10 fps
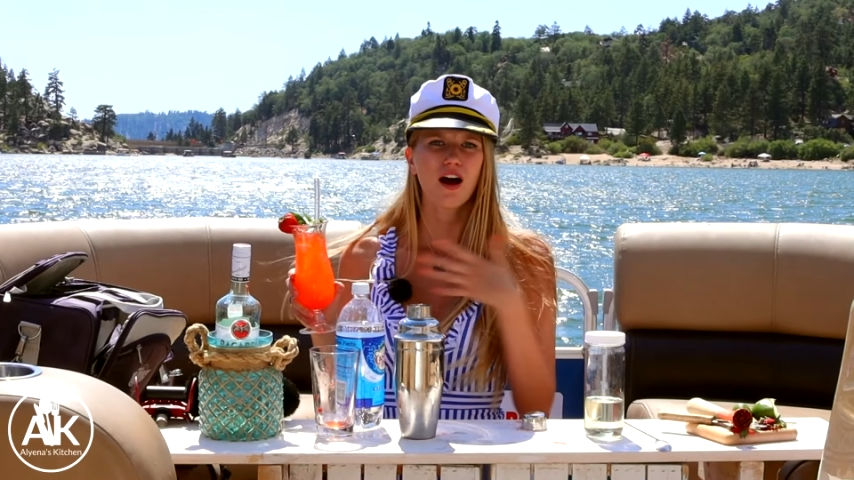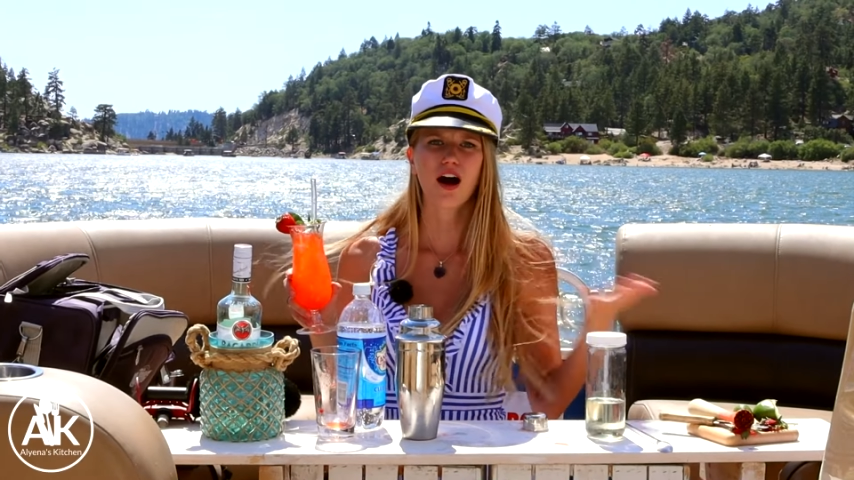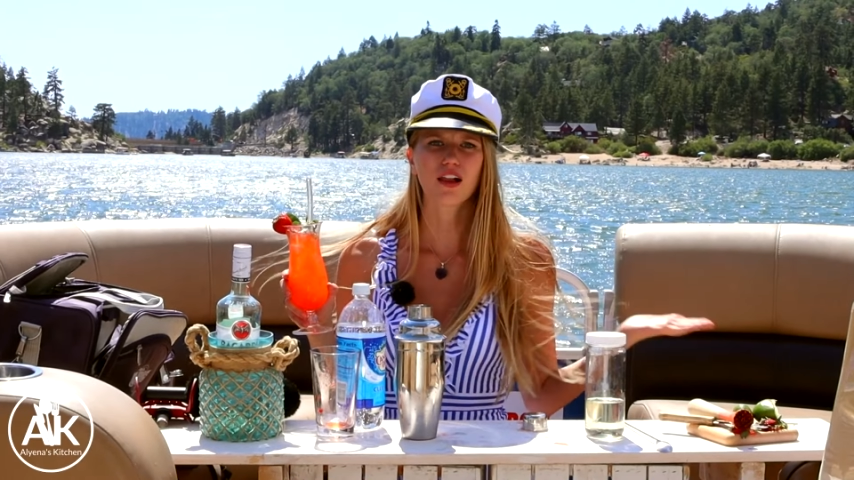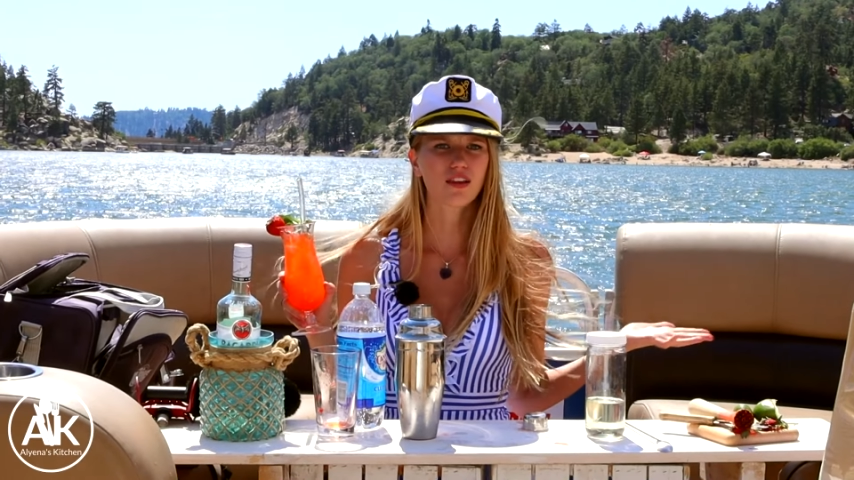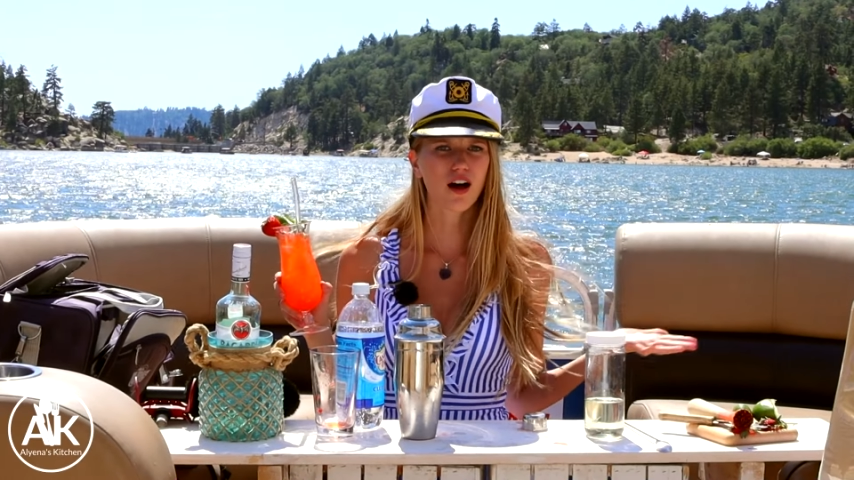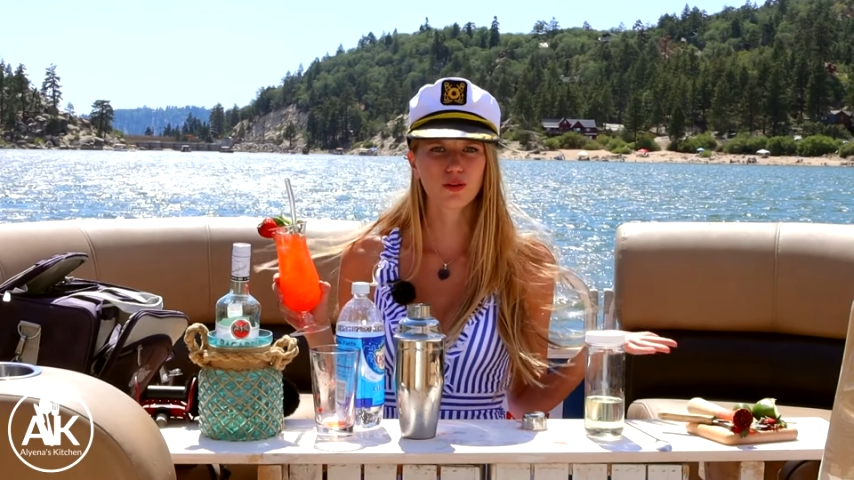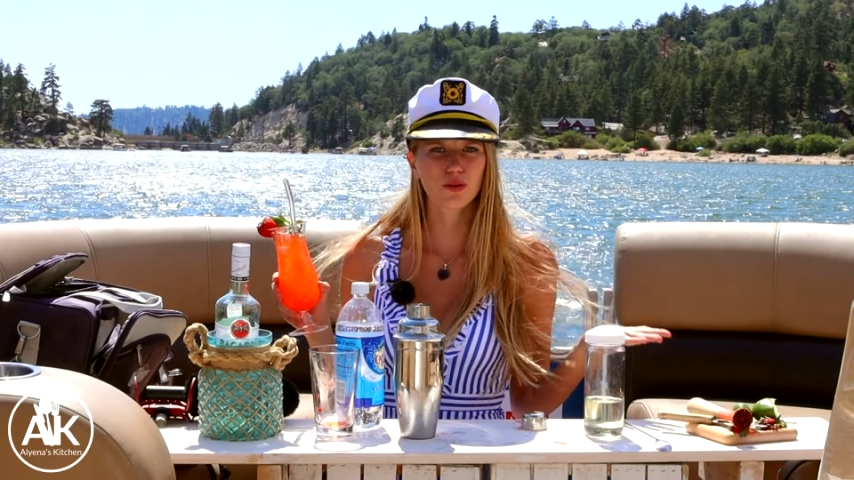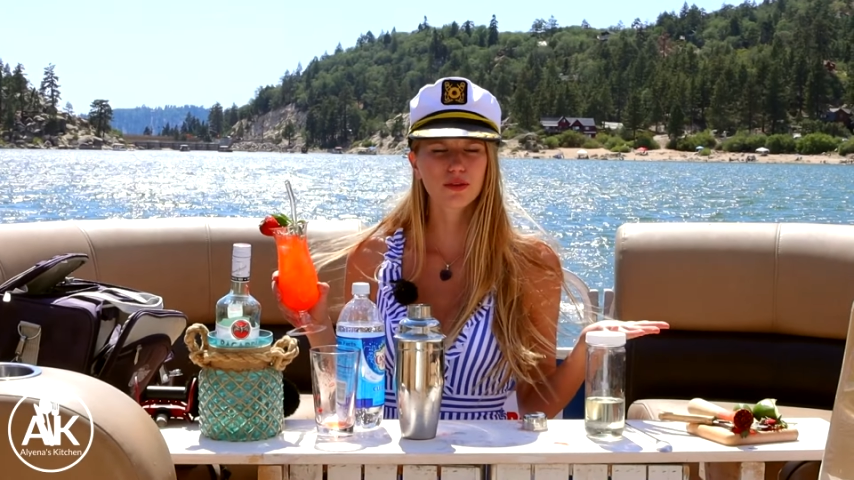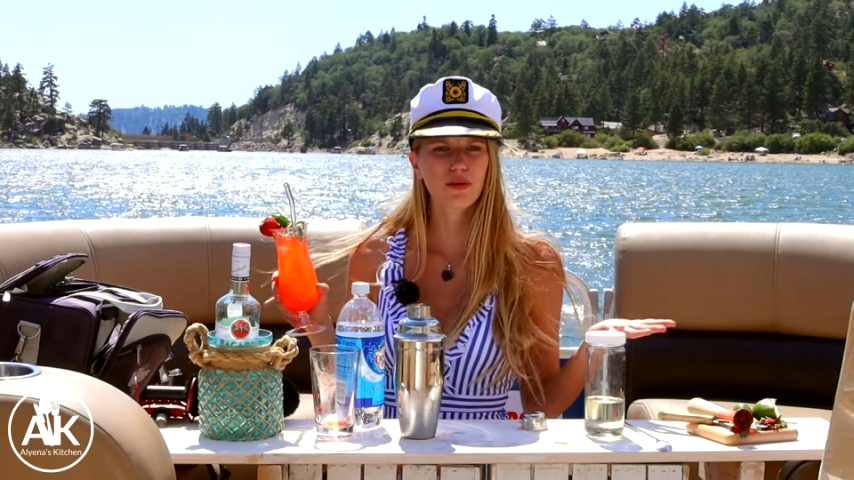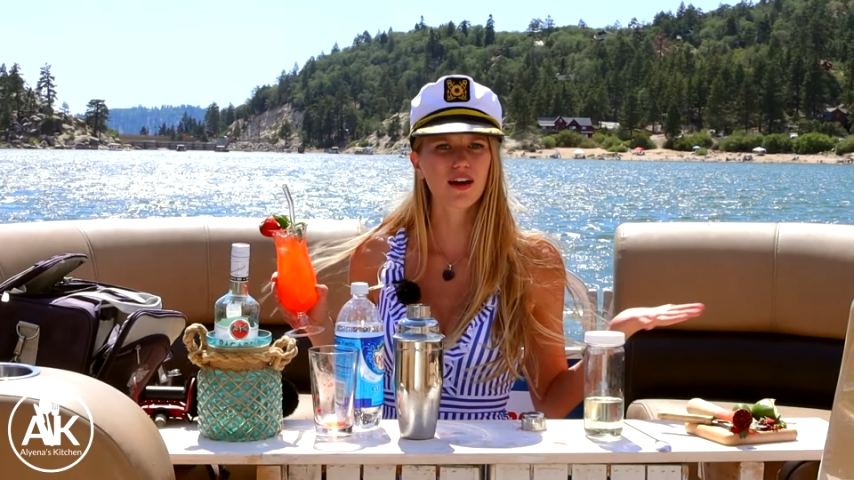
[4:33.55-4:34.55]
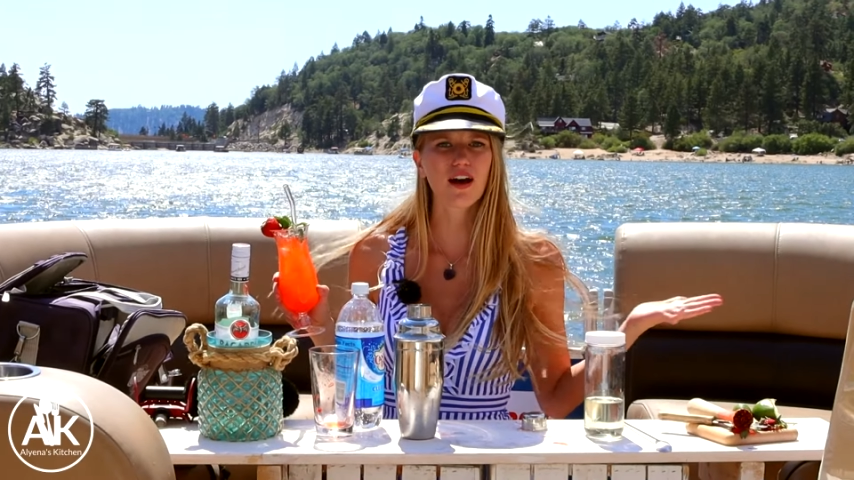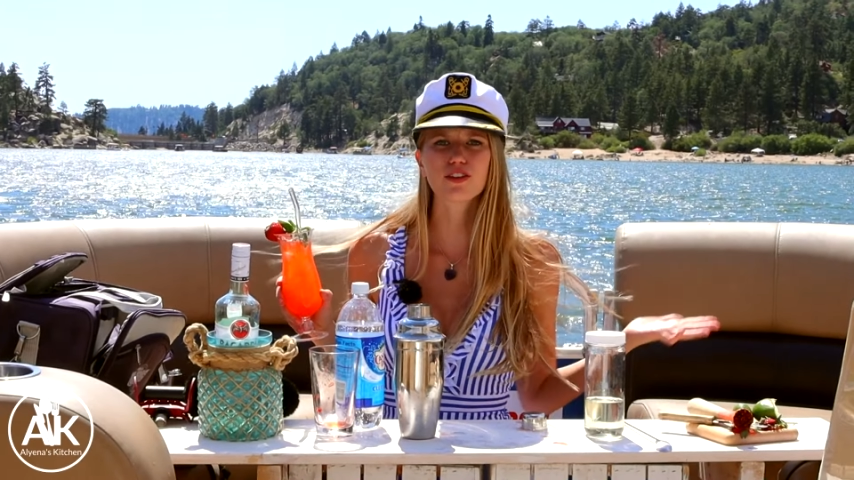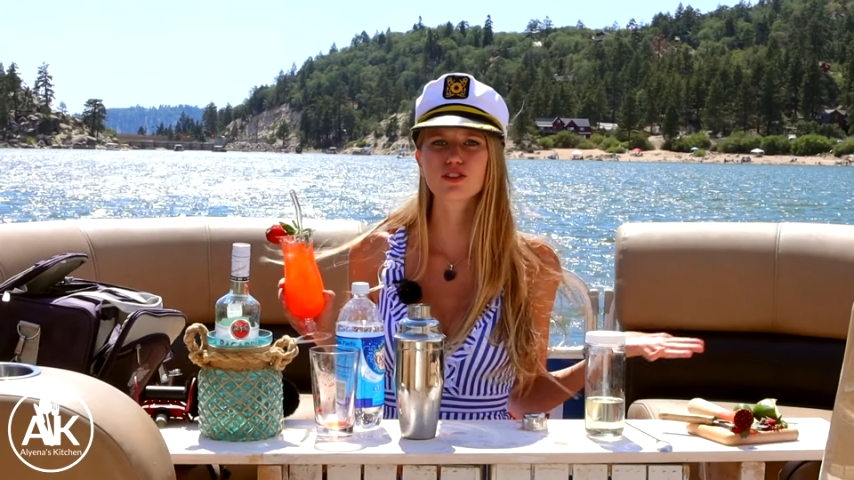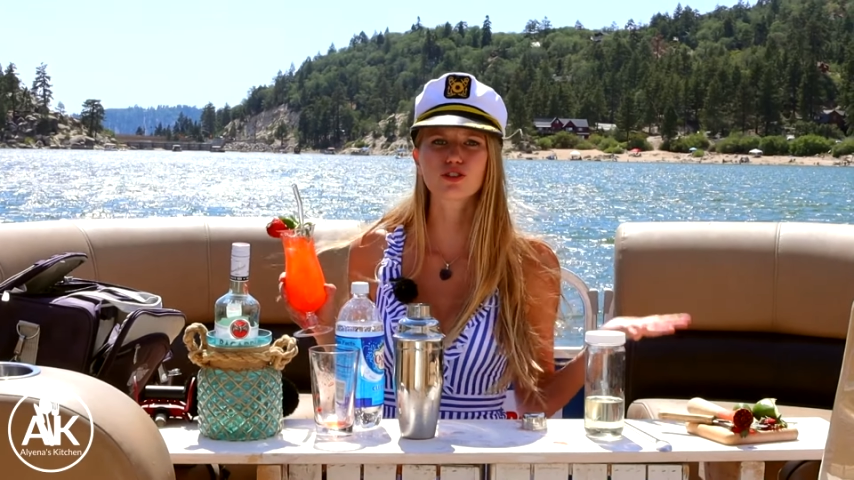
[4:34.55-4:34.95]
along with my other